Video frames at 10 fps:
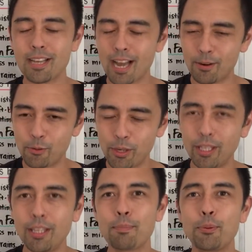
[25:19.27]
I
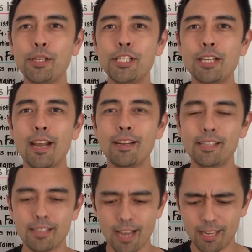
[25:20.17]
really appreciate
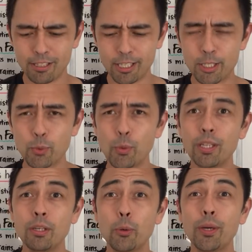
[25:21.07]
it. And just
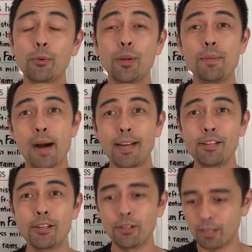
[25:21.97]
one quick
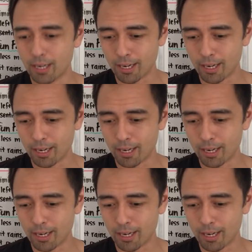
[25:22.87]
reminder,